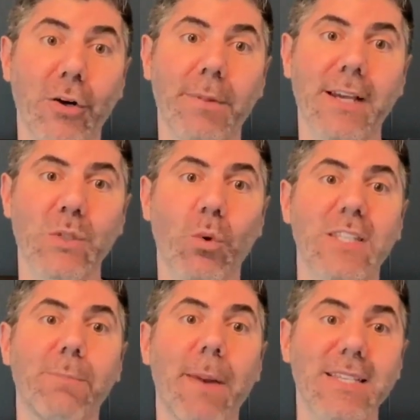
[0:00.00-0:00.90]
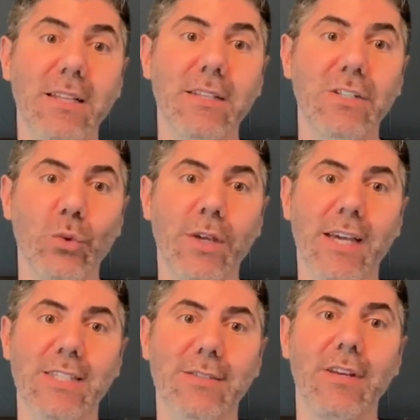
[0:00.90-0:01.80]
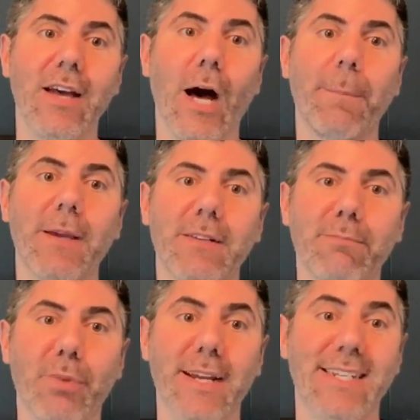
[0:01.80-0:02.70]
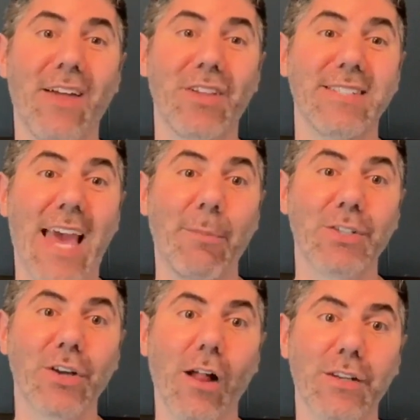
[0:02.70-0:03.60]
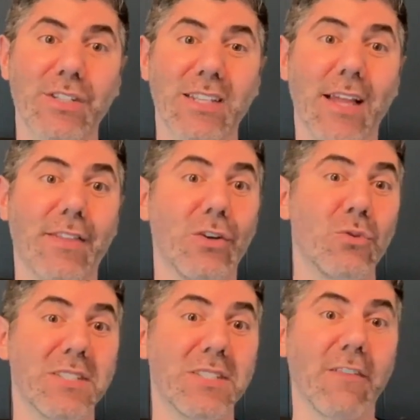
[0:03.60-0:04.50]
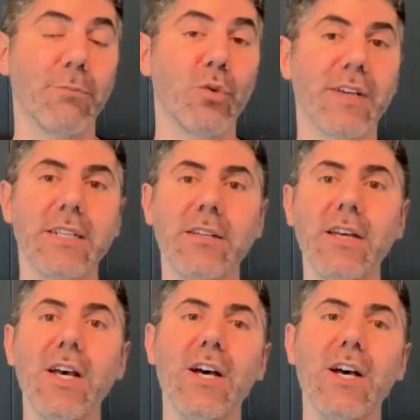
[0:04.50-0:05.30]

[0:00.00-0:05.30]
because what it's basically doing is helping break down the damaged collagen to let the new stuff move in.